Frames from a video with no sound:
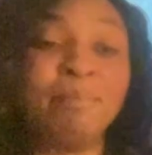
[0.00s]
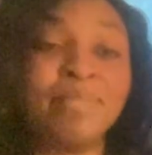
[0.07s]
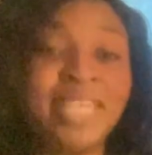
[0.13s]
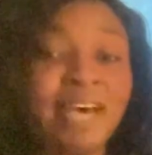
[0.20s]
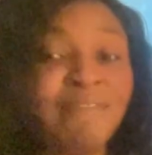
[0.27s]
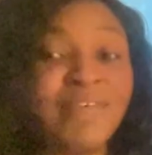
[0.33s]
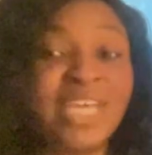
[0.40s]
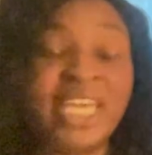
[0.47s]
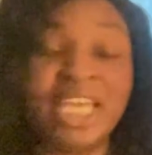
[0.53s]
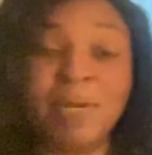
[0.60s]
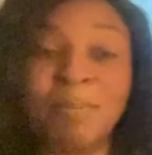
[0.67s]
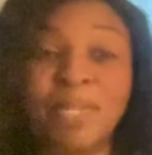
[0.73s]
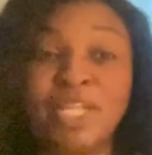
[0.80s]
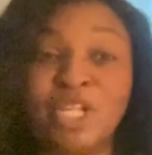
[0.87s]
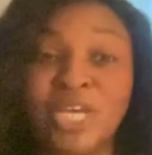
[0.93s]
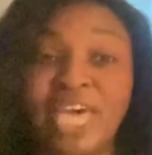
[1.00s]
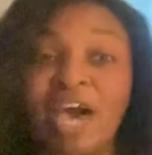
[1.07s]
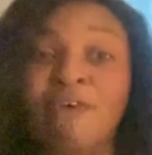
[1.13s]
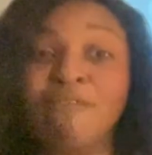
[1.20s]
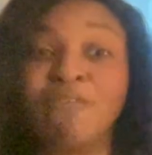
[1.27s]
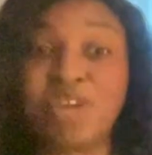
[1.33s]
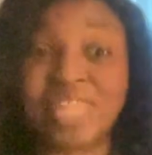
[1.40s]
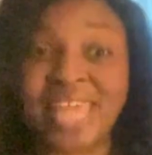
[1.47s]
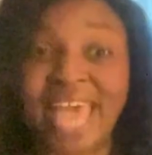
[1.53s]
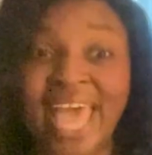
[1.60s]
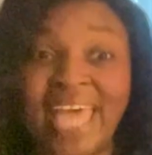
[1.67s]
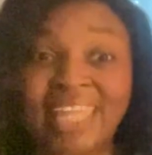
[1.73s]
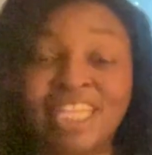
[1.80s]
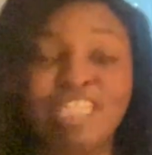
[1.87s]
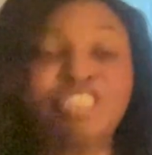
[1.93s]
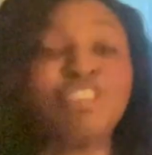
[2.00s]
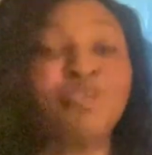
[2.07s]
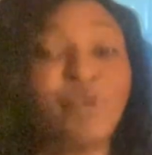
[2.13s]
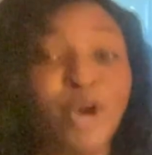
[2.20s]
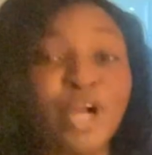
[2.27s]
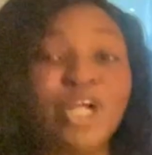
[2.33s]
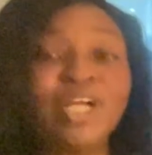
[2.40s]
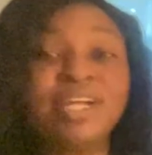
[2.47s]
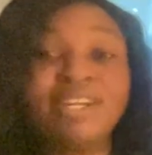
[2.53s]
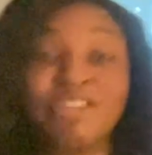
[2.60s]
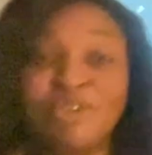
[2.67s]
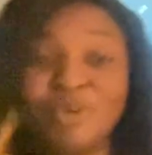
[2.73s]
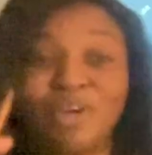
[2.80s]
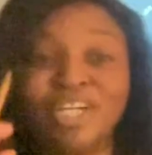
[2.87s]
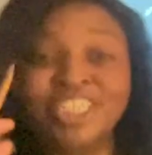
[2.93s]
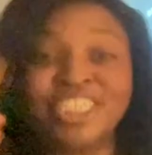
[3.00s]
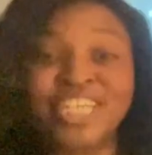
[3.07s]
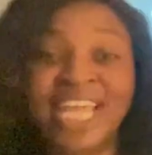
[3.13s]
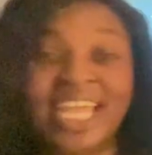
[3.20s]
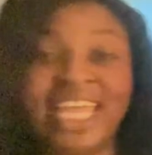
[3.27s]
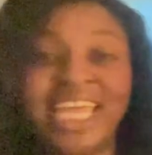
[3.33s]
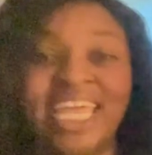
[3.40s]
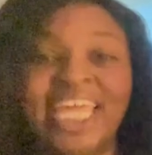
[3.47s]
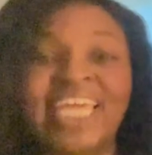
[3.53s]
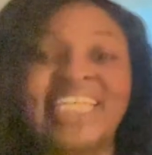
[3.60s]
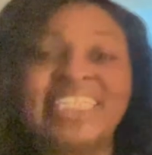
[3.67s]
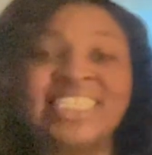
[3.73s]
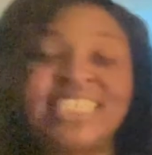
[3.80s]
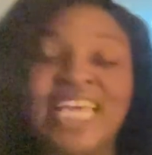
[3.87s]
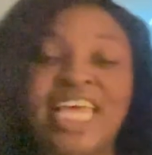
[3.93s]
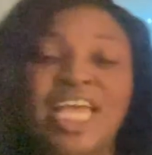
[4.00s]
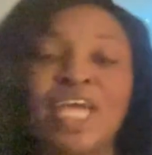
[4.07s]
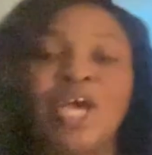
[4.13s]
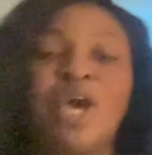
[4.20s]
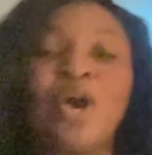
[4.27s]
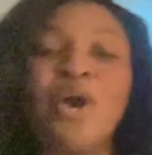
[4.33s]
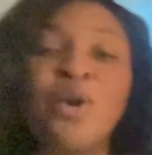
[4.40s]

definitely keep a lookout for that you are checking and seeing